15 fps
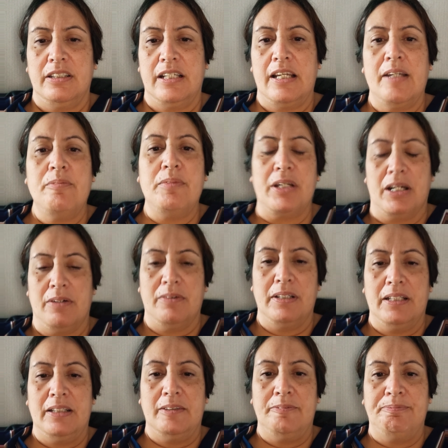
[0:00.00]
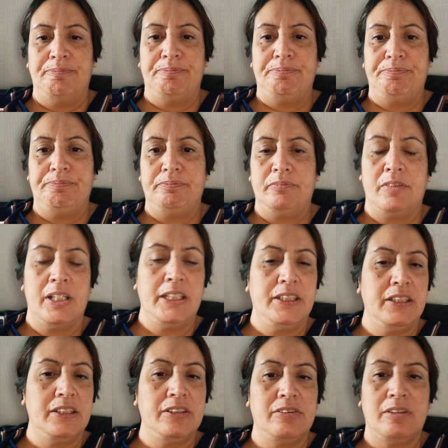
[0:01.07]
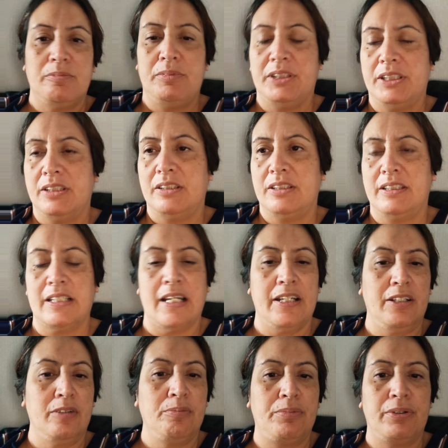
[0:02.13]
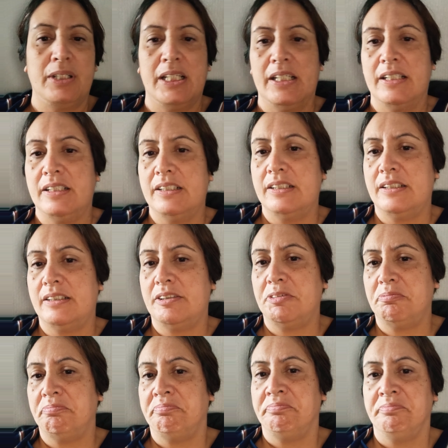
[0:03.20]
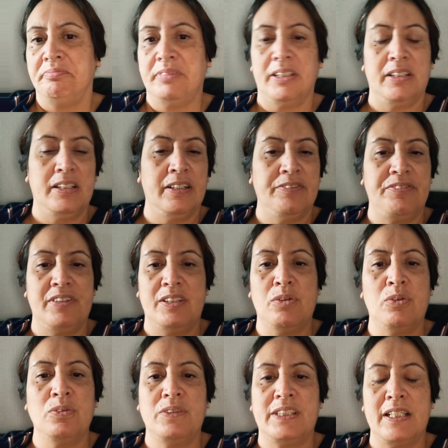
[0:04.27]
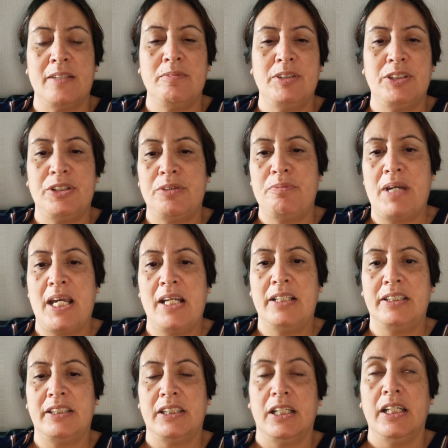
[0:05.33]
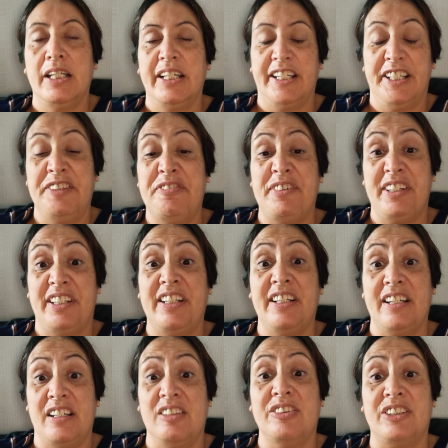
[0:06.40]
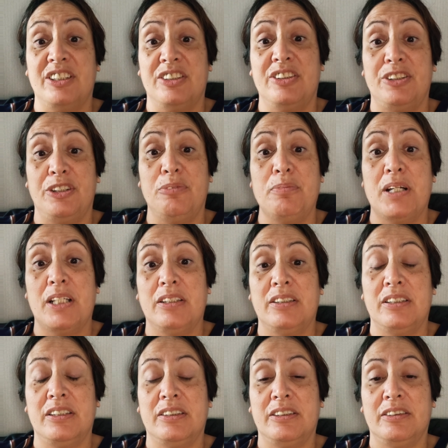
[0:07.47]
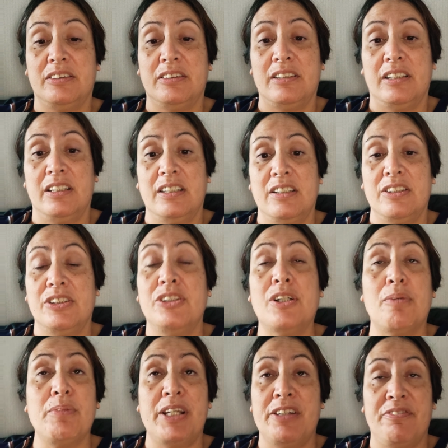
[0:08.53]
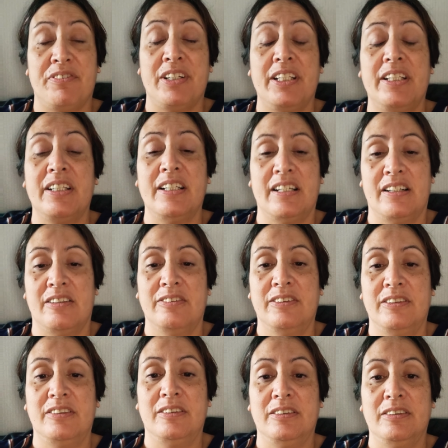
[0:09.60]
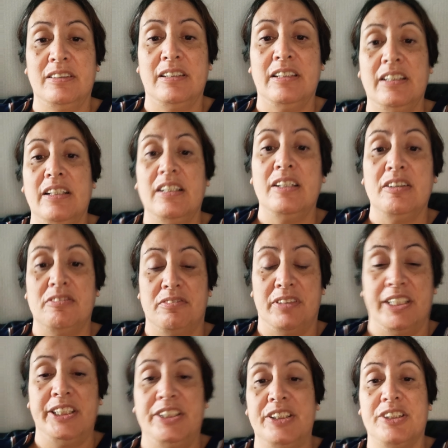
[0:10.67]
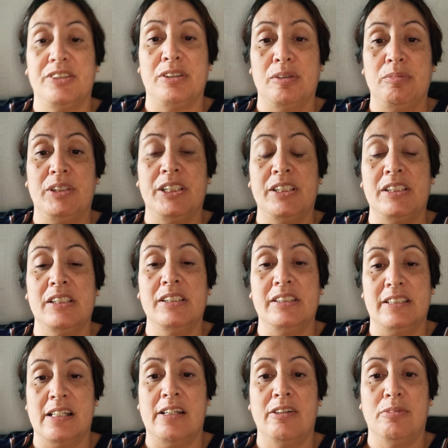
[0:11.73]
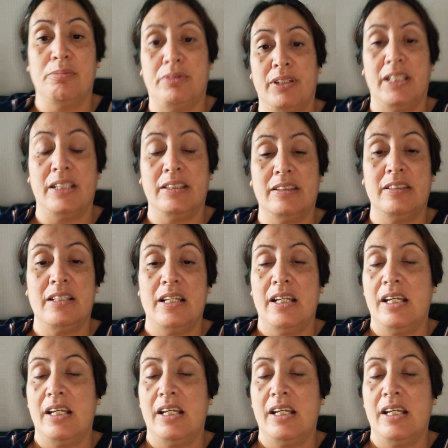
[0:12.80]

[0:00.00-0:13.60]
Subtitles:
Keep going. Read your scriptures. Say your prayers. If it all seems too much, everything else is too much. Stop everything else. Read your scriptures and say your prayers.